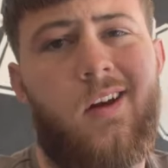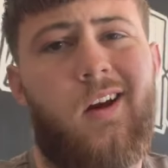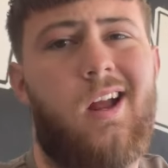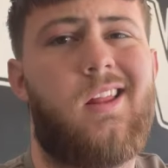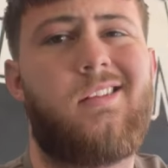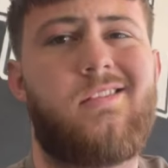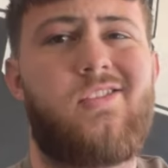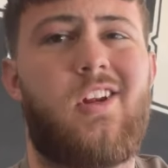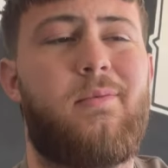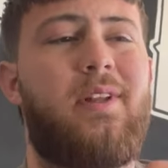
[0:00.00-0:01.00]
All right, ladies and
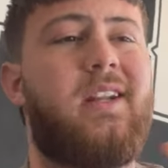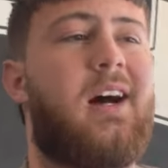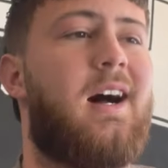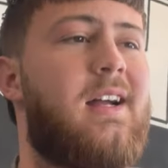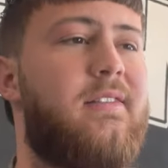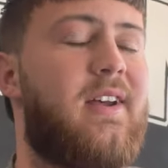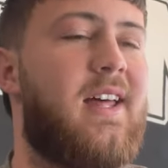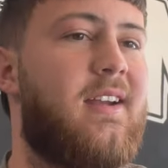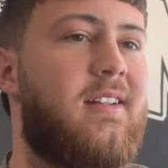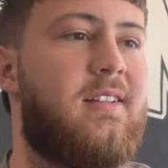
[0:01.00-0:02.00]
gentlemen. I have
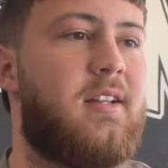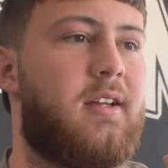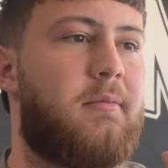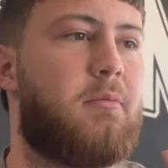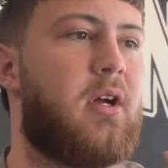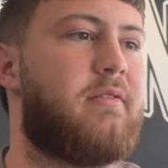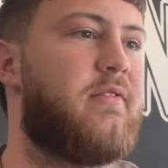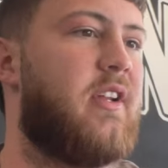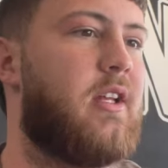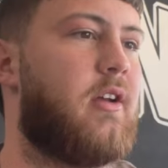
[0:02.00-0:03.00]
edited my
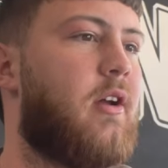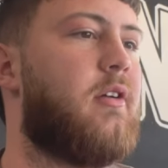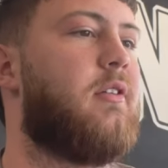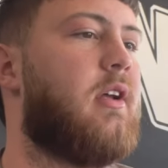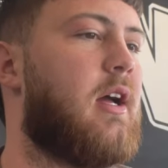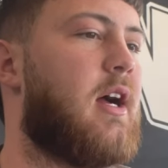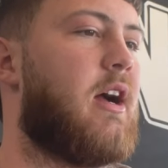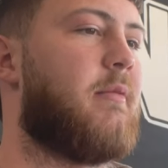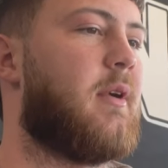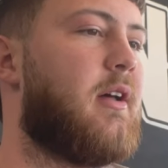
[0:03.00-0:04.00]
video.
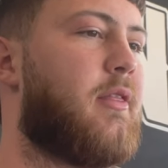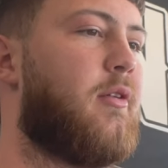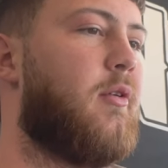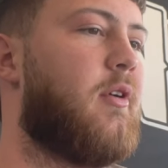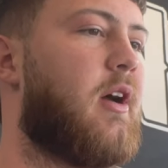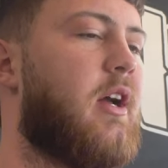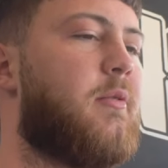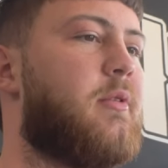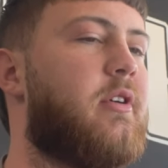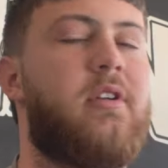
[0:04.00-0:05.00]
I thought I
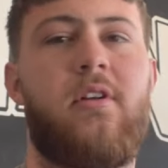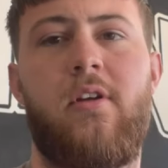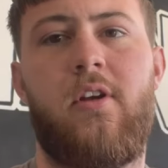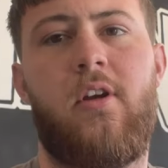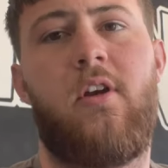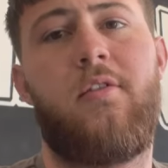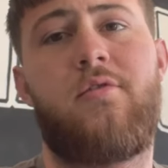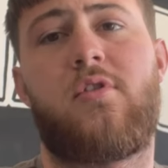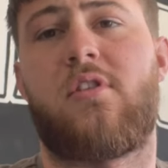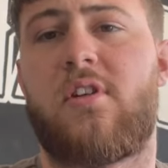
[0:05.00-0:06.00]
would
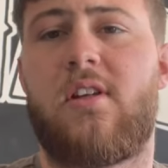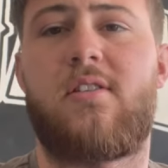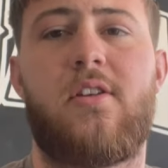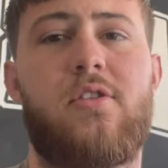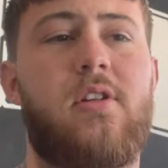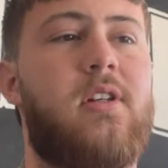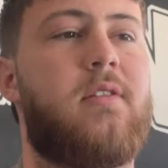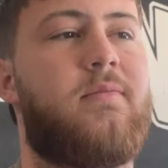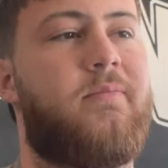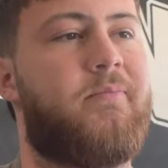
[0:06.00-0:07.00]
just essentially
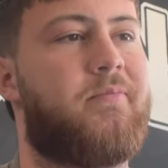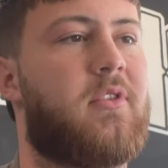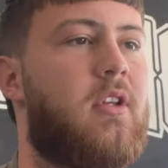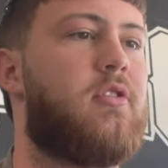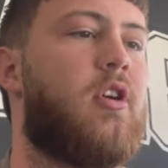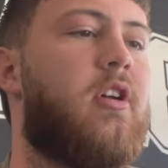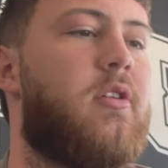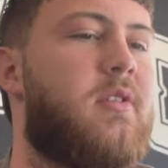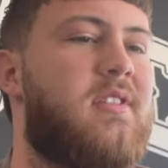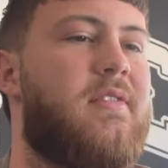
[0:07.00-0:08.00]
show you.
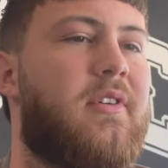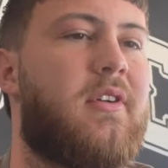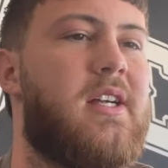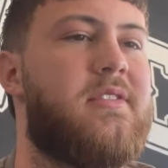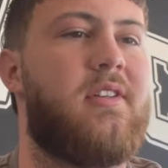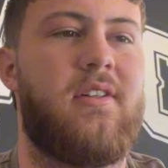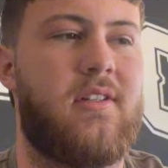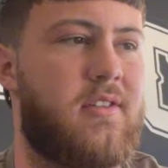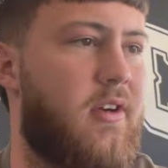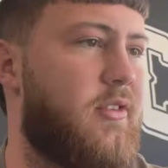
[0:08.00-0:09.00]
It's nothing crazy.
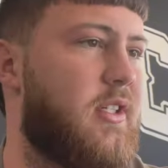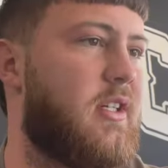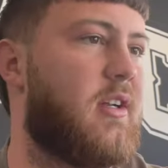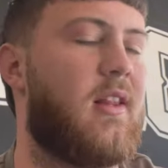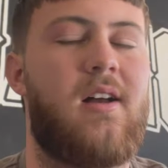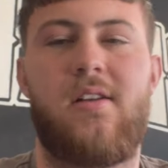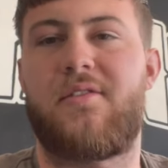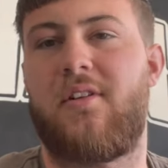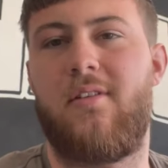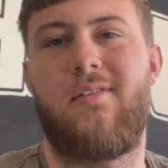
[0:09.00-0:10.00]
It's only going to
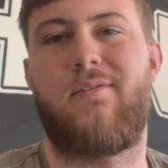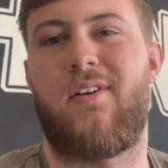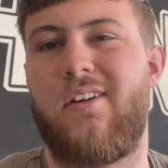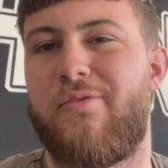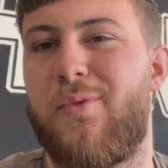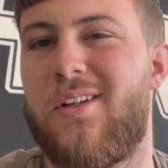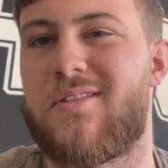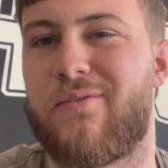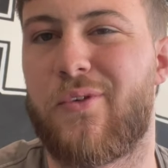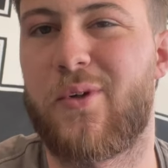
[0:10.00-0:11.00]
last 5 minutes
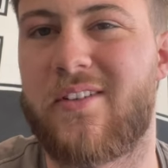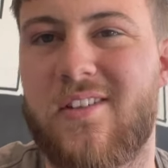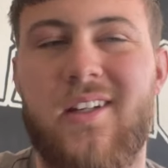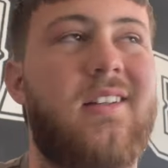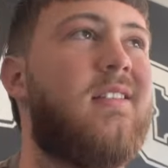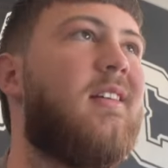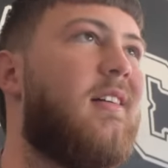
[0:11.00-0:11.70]
and 40 seconds,